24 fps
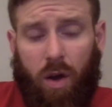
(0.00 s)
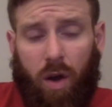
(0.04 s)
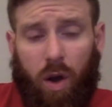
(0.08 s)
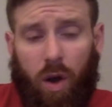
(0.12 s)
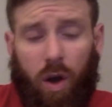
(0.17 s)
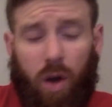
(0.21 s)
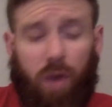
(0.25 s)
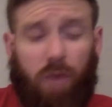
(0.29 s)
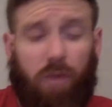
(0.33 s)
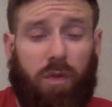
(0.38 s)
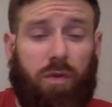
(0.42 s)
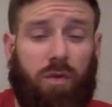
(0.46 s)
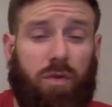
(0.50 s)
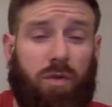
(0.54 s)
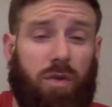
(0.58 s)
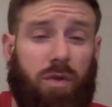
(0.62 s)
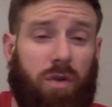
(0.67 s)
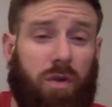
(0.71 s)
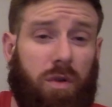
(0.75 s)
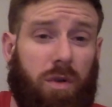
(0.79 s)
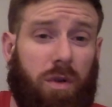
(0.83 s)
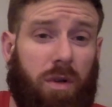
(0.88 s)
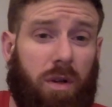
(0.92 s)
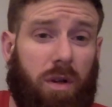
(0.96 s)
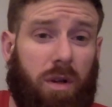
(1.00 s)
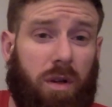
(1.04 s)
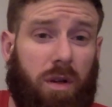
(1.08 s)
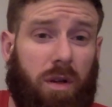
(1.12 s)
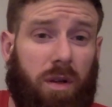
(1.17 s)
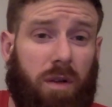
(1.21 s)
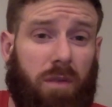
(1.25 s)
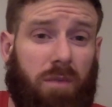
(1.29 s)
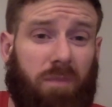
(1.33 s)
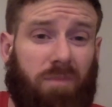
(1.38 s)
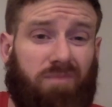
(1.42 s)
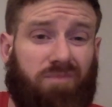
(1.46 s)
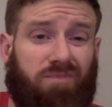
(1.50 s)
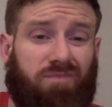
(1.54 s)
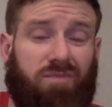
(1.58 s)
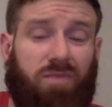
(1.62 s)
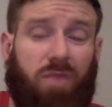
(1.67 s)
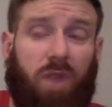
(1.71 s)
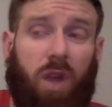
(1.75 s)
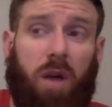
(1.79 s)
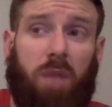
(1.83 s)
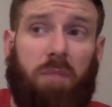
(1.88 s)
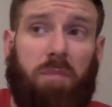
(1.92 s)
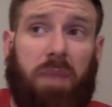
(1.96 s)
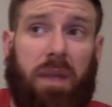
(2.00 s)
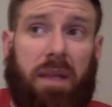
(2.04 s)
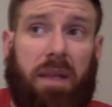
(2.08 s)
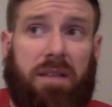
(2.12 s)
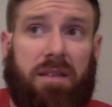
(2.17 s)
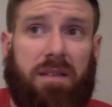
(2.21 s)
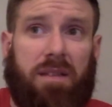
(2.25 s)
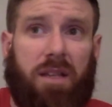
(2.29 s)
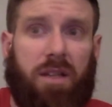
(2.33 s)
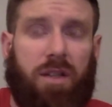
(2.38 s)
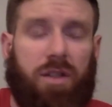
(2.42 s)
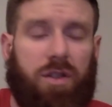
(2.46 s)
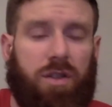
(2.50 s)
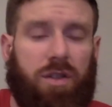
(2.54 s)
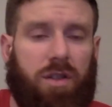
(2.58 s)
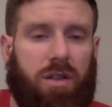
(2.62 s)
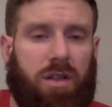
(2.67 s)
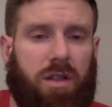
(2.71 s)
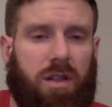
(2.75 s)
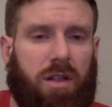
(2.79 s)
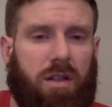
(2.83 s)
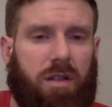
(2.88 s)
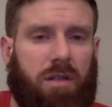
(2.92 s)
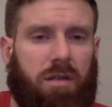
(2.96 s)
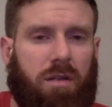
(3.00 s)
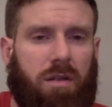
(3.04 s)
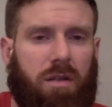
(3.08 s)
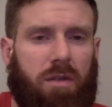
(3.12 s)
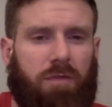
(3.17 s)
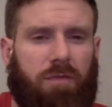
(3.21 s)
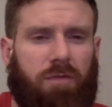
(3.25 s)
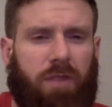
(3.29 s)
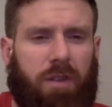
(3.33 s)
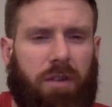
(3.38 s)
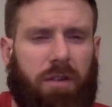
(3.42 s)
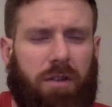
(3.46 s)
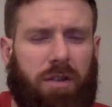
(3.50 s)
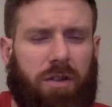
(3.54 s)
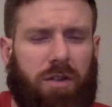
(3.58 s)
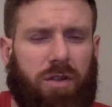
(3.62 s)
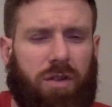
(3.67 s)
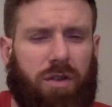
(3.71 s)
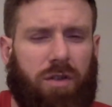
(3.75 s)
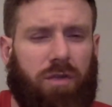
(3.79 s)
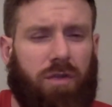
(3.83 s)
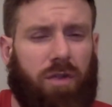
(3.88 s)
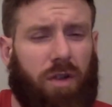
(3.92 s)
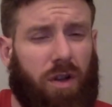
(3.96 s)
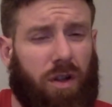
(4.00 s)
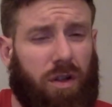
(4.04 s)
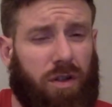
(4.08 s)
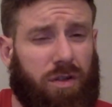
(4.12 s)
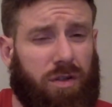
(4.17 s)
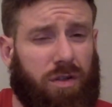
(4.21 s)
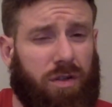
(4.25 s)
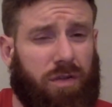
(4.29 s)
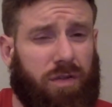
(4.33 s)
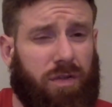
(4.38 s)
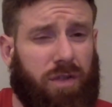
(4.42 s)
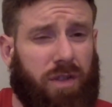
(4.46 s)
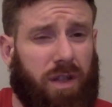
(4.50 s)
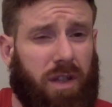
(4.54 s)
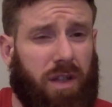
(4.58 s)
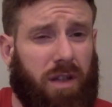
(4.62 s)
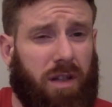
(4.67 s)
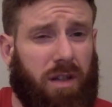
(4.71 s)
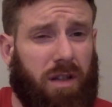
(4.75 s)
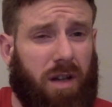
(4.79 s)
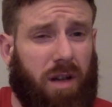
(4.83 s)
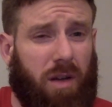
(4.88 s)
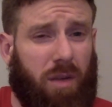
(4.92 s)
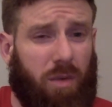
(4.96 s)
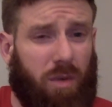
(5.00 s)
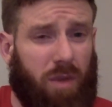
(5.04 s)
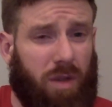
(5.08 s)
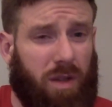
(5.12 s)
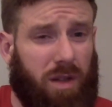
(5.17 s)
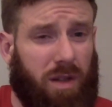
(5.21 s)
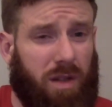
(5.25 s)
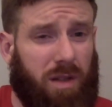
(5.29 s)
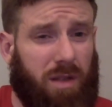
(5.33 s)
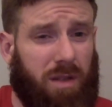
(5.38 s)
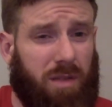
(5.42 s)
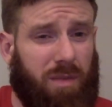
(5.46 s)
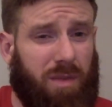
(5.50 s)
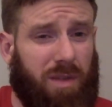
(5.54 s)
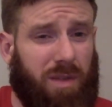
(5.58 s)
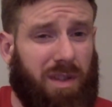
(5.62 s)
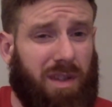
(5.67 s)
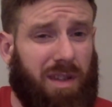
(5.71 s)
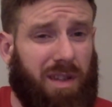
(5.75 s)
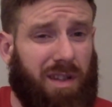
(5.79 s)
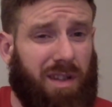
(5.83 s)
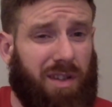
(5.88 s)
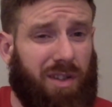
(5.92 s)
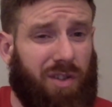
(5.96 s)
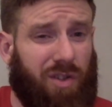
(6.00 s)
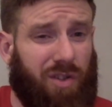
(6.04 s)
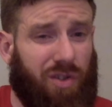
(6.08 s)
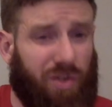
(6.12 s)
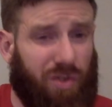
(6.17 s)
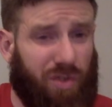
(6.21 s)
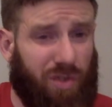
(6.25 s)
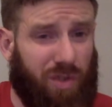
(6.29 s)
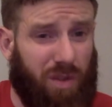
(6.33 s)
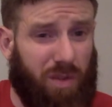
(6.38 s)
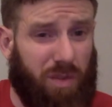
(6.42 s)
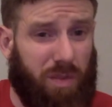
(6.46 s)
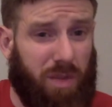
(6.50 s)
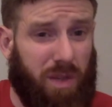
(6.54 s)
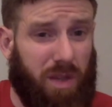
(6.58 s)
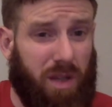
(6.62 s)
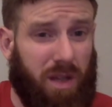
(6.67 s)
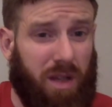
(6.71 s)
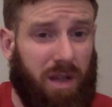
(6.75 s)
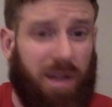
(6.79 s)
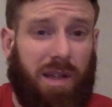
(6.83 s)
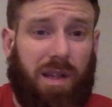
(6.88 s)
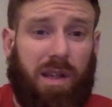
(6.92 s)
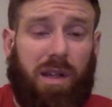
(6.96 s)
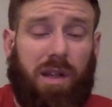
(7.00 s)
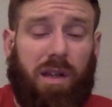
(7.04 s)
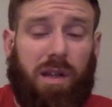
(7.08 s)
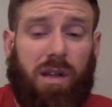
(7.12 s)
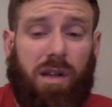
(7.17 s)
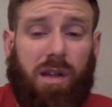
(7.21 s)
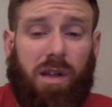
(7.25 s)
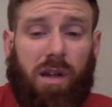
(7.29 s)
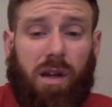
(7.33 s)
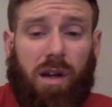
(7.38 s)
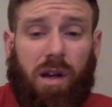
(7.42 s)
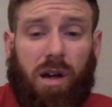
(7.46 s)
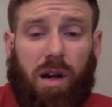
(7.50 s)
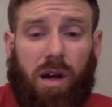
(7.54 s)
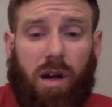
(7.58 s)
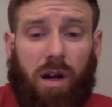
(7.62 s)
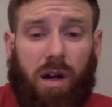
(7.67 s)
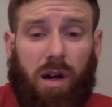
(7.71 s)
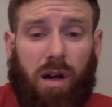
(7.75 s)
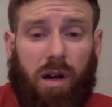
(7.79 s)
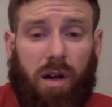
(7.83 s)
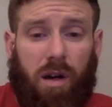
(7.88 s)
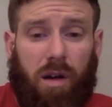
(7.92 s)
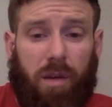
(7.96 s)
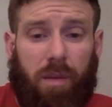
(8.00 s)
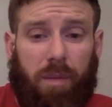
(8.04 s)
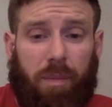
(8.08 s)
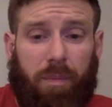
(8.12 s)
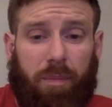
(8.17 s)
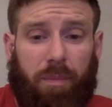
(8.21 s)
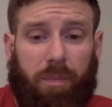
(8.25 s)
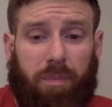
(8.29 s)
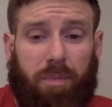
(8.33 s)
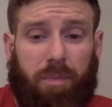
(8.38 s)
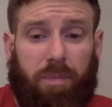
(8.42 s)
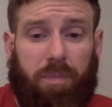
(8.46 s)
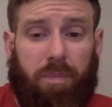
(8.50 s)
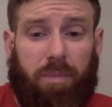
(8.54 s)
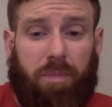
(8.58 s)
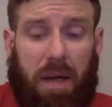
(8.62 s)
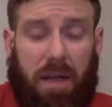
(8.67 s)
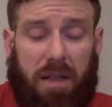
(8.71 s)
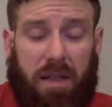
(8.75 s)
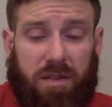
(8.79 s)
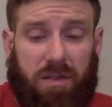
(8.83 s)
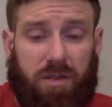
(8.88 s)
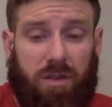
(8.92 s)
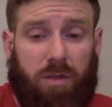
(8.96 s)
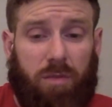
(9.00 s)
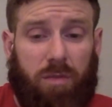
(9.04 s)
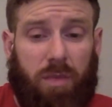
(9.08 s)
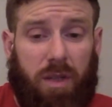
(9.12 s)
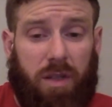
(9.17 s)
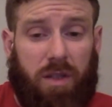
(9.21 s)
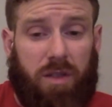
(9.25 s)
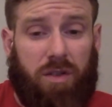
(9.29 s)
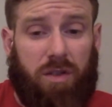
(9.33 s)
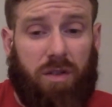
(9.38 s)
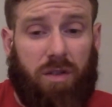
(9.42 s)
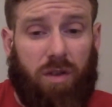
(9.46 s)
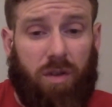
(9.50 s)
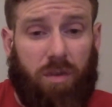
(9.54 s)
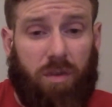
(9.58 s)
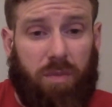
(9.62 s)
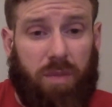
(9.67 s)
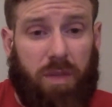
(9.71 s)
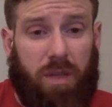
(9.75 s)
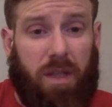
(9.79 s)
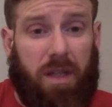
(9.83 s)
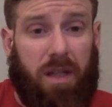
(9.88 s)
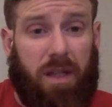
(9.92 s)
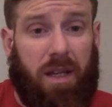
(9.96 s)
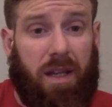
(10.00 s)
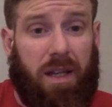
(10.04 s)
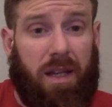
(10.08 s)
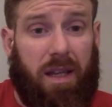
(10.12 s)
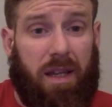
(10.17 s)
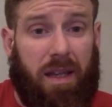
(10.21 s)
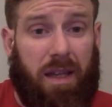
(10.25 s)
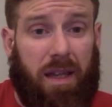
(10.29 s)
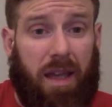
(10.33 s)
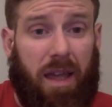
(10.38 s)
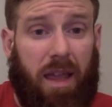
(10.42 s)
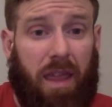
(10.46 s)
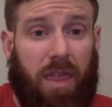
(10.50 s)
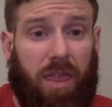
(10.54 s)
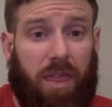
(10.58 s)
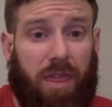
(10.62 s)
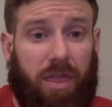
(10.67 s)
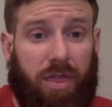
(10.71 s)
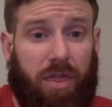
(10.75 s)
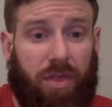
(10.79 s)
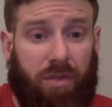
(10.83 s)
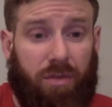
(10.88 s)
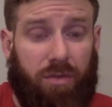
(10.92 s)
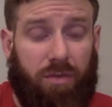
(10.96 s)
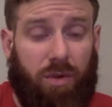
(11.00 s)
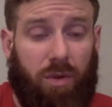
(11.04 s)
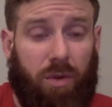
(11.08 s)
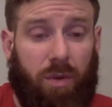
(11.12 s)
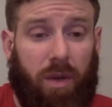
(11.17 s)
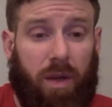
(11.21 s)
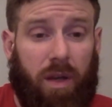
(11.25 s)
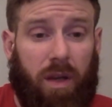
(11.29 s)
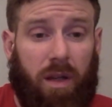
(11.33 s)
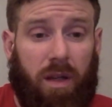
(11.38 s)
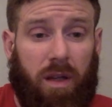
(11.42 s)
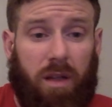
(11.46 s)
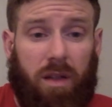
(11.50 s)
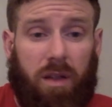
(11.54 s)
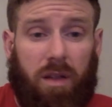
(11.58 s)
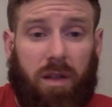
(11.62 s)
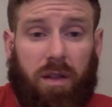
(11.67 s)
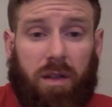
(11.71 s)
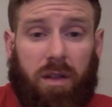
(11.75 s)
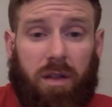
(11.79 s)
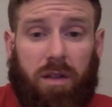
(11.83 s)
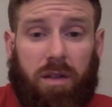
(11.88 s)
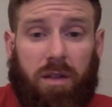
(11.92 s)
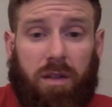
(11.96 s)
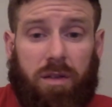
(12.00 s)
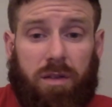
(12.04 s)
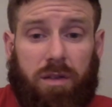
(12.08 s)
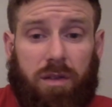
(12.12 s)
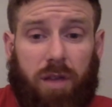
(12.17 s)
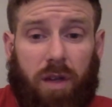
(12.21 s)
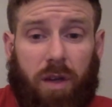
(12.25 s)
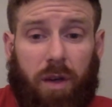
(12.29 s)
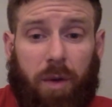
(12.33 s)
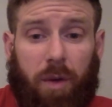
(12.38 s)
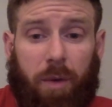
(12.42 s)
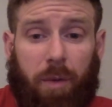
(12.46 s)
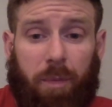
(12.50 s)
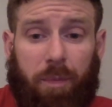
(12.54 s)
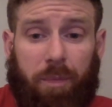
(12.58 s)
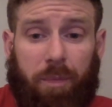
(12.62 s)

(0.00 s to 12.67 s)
overall, not a bad session. Very tough, a lot tougher than I wanted it to be, than it should have been. Um, but I still managed to complete it and get through it. So,